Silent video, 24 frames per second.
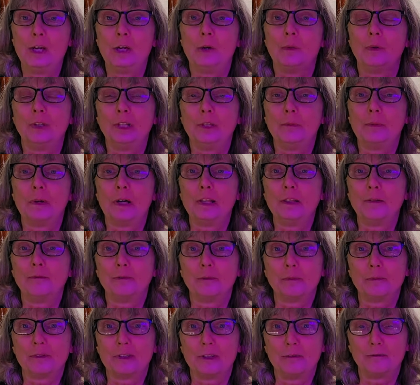when you buy them
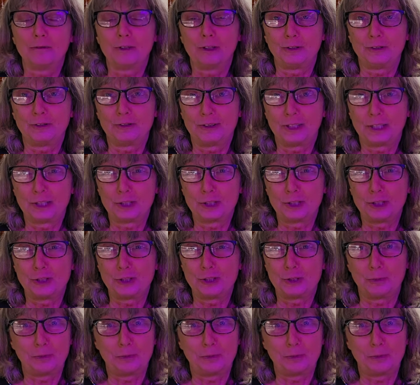from Sunflower Selections,